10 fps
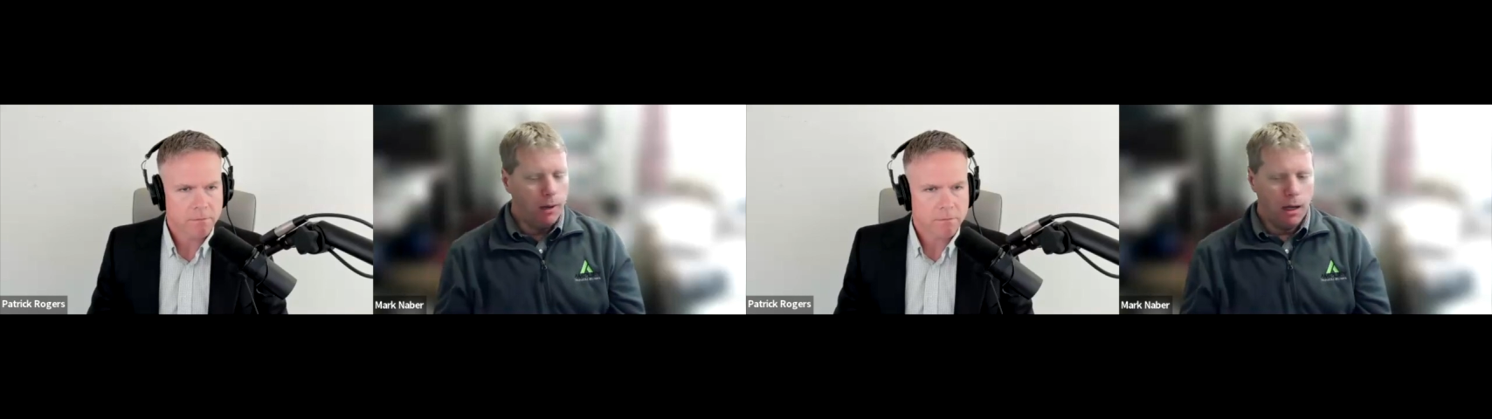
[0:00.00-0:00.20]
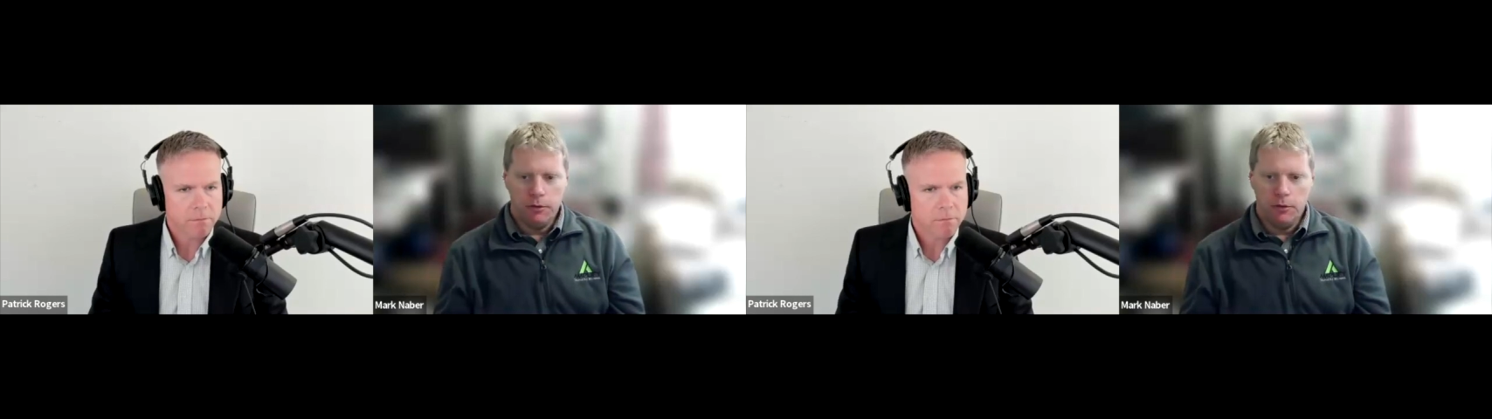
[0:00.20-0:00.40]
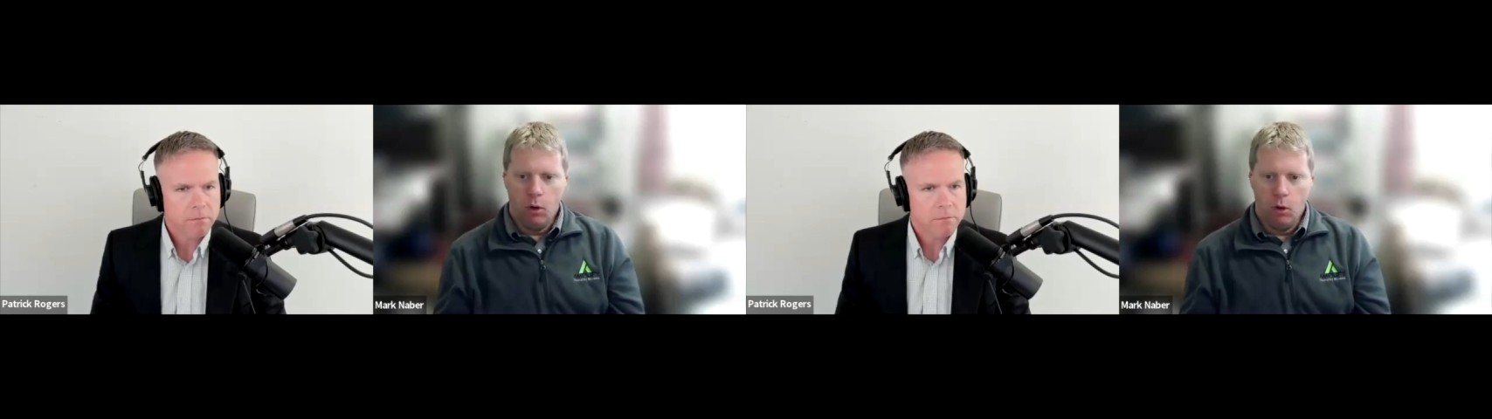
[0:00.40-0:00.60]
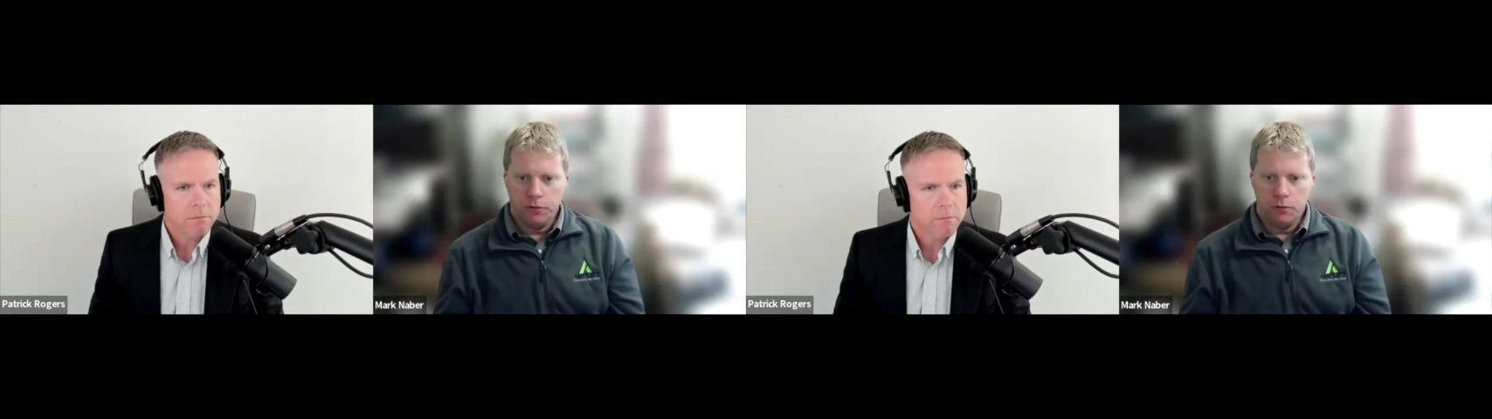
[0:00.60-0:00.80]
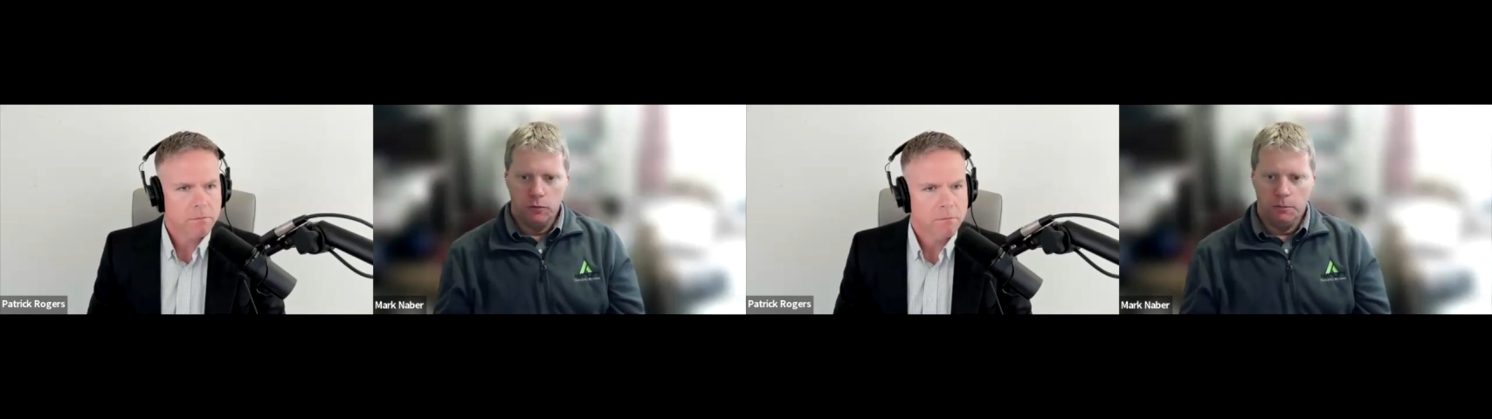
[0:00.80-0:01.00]
Speaker 1: uh, old
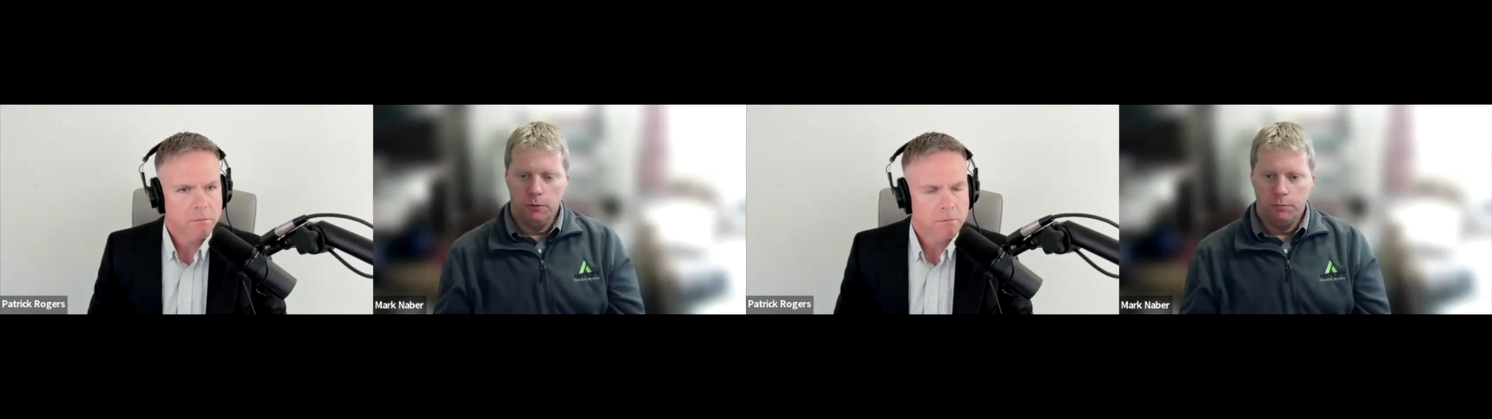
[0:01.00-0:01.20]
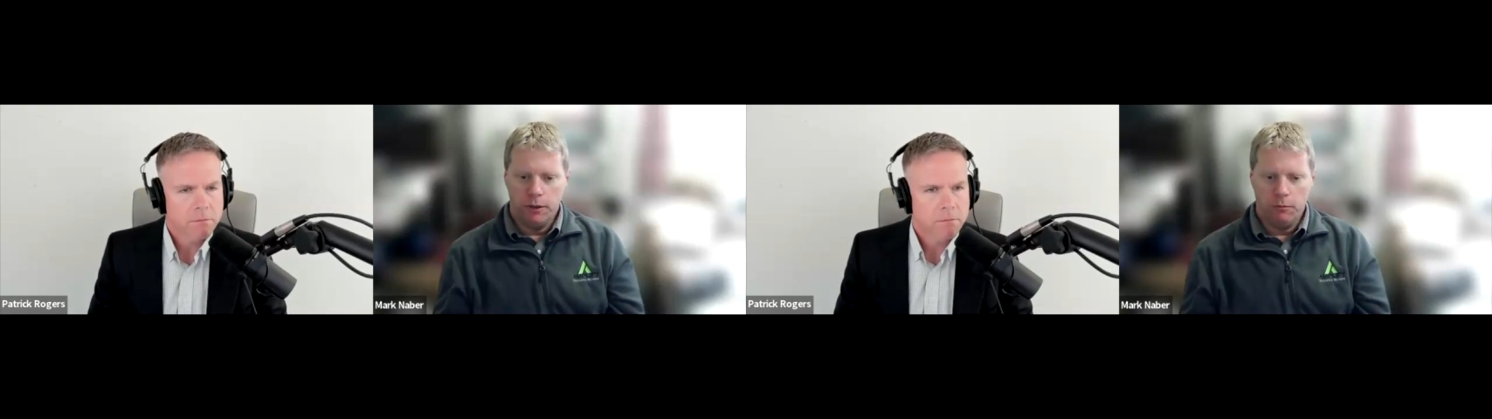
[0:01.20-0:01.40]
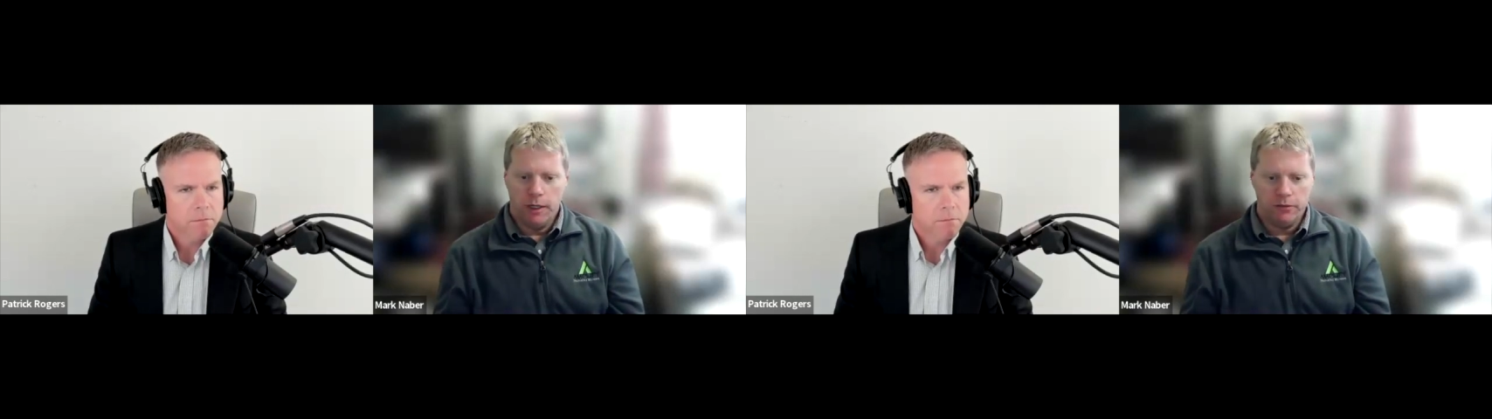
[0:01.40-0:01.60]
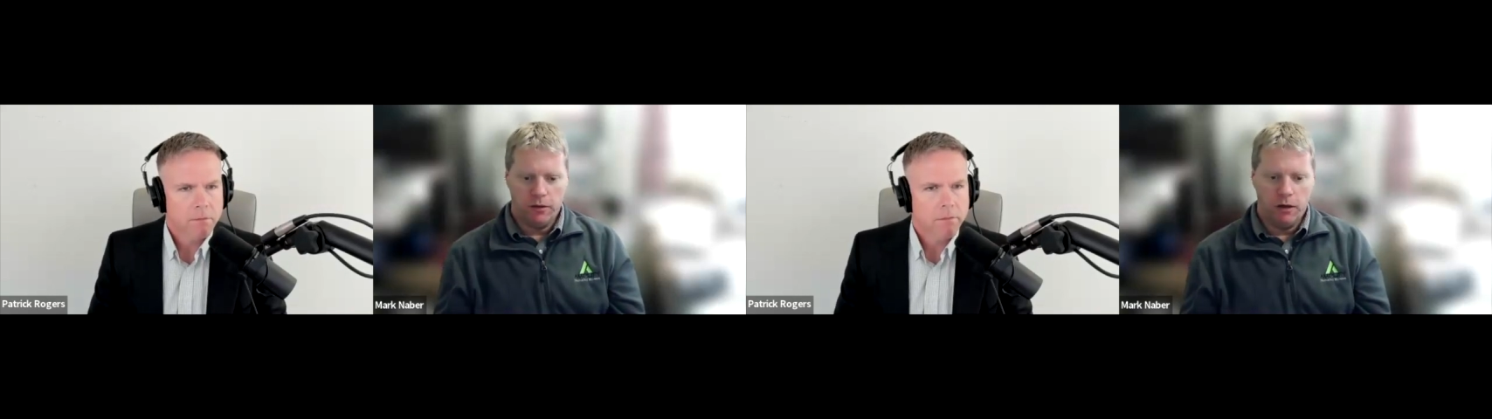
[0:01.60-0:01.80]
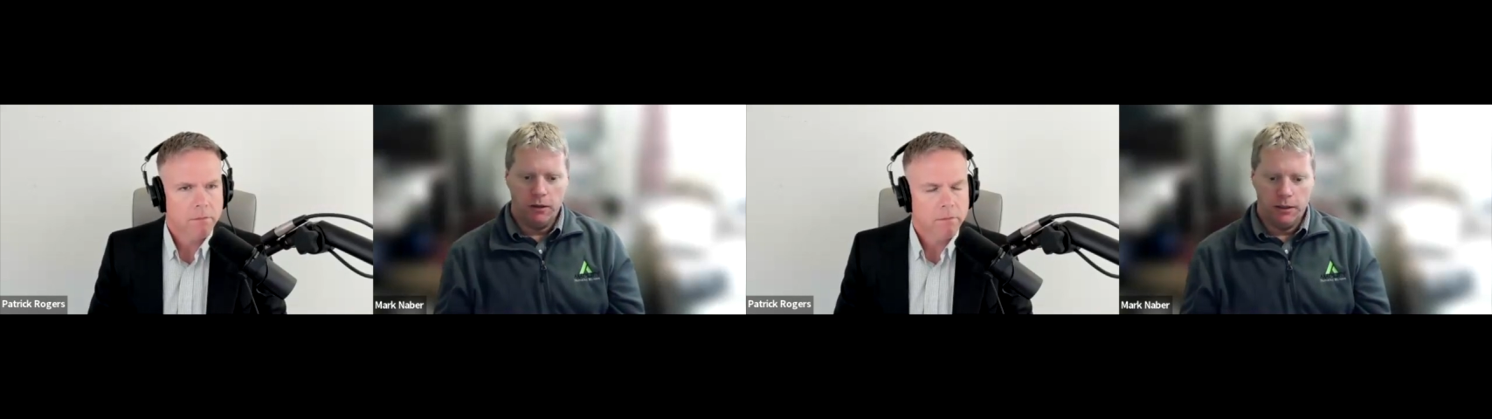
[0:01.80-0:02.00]
school blueprint. When I started